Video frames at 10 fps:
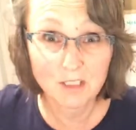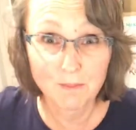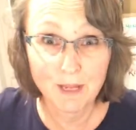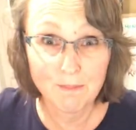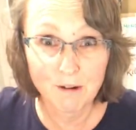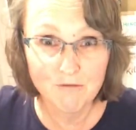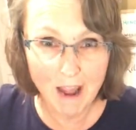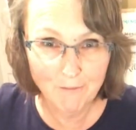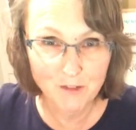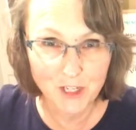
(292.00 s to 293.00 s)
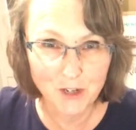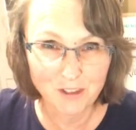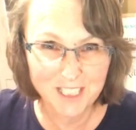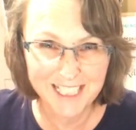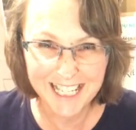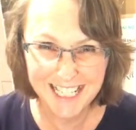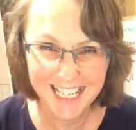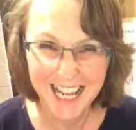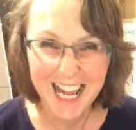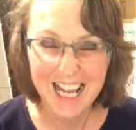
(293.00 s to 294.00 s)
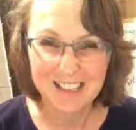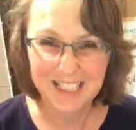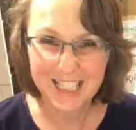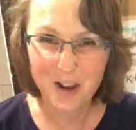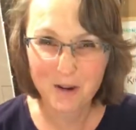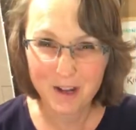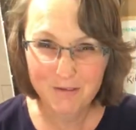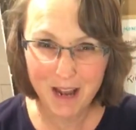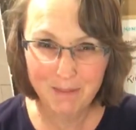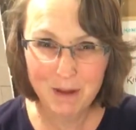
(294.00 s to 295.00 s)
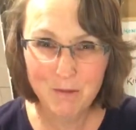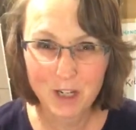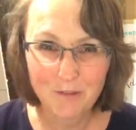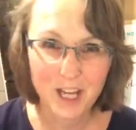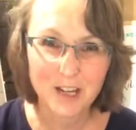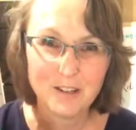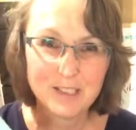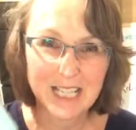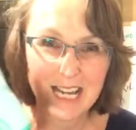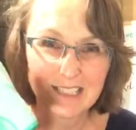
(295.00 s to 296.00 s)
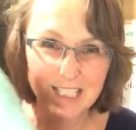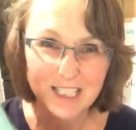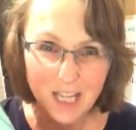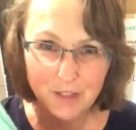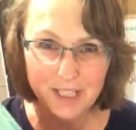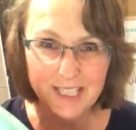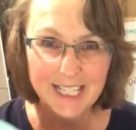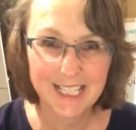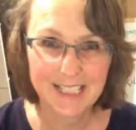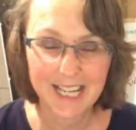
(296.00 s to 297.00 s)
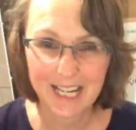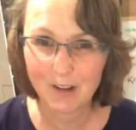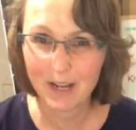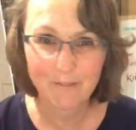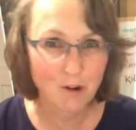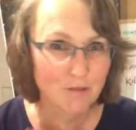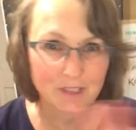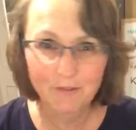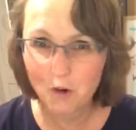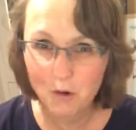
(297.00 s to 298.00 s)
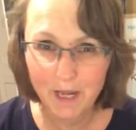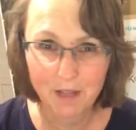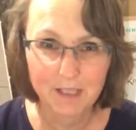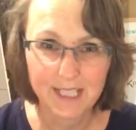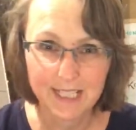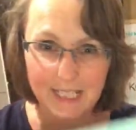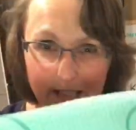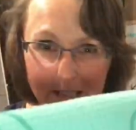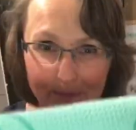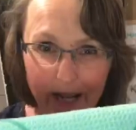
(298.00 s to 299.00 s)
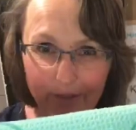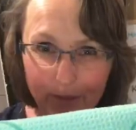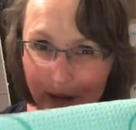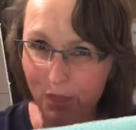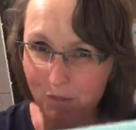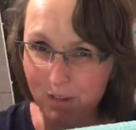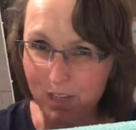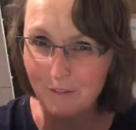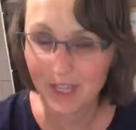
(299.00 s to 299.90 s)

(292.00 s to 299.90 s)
then that is a superb little pack. All right, you can also use your tea towel to double as